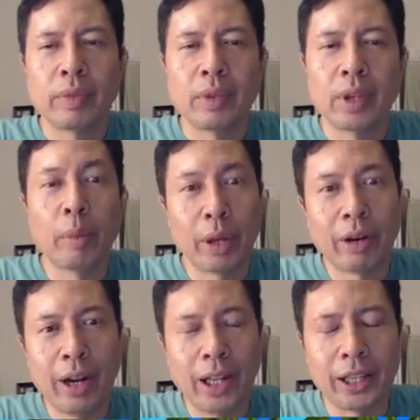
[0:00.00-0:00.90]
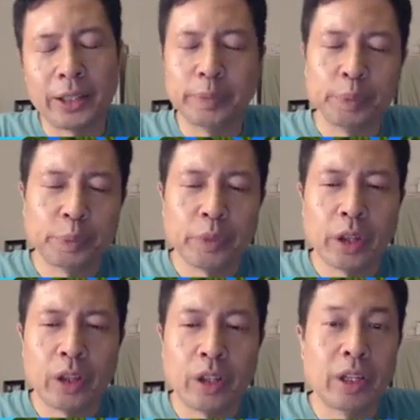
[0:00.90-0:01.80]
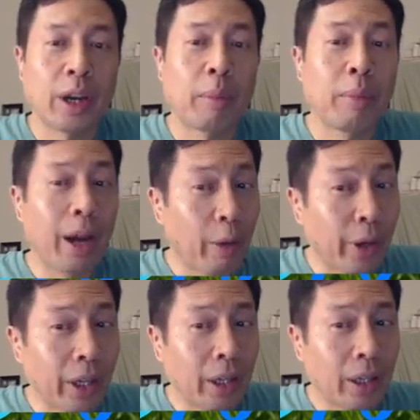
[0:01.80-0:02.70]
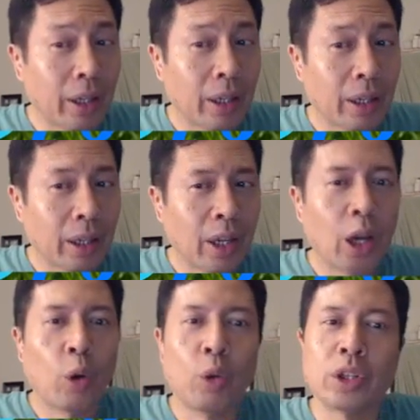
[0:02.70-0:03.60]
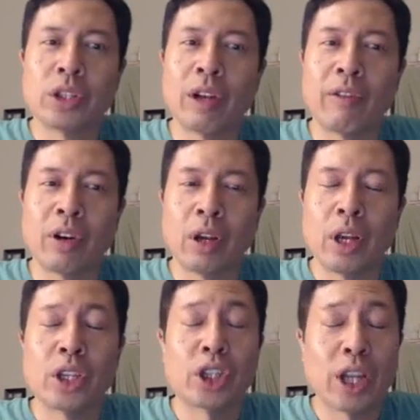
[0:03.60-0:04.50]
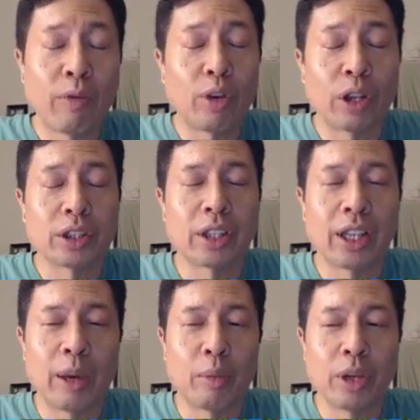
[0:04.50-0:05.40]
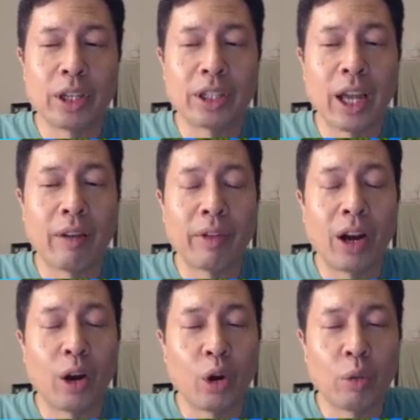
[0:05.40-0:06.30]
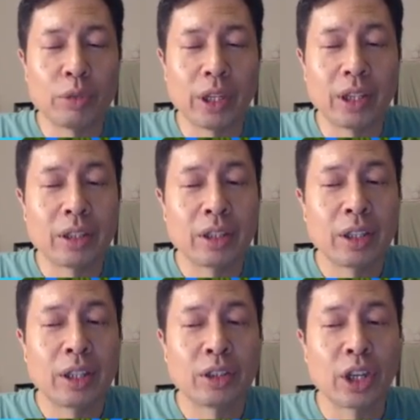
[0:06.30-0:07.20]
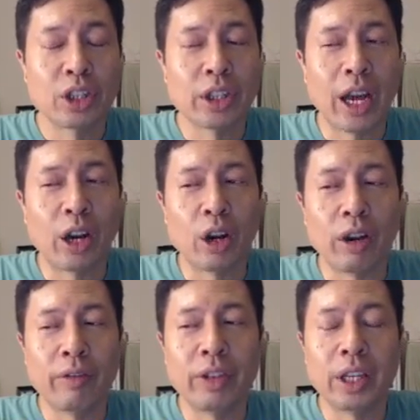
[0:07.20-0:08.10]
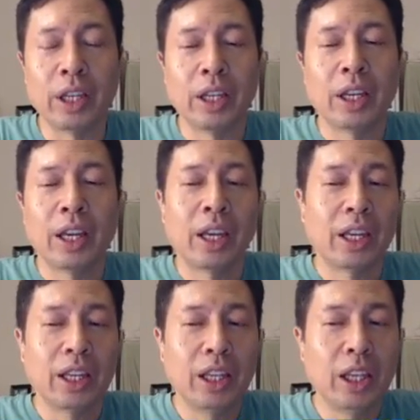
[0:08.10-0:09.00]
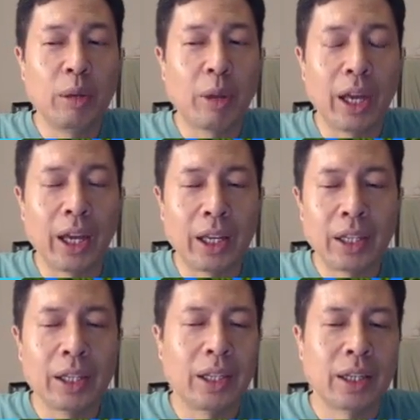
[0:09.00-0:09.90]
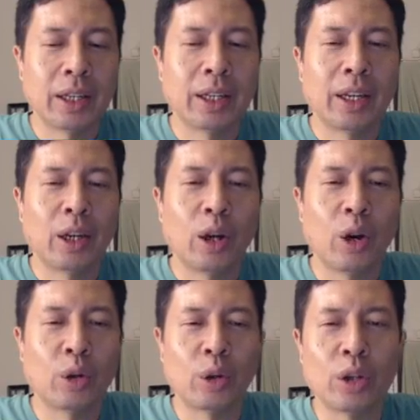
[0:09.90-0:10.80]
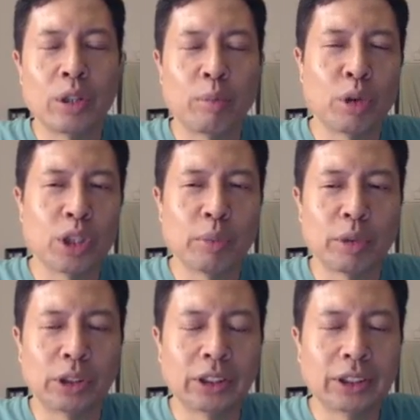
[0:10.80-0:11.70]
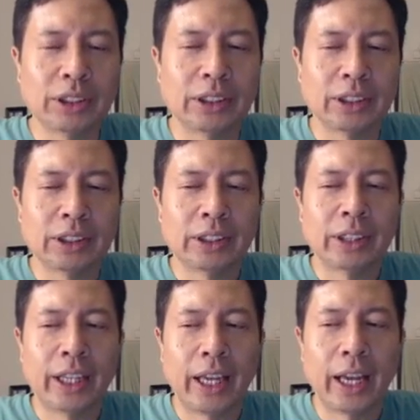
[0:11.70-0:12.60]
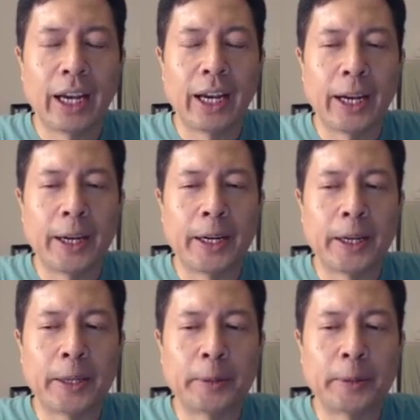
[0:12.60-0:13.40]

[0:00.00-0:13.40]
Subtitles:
a bigger island. Then you have Maui, which several celebrities have homes in, such that of the eBay owners and principals, uh,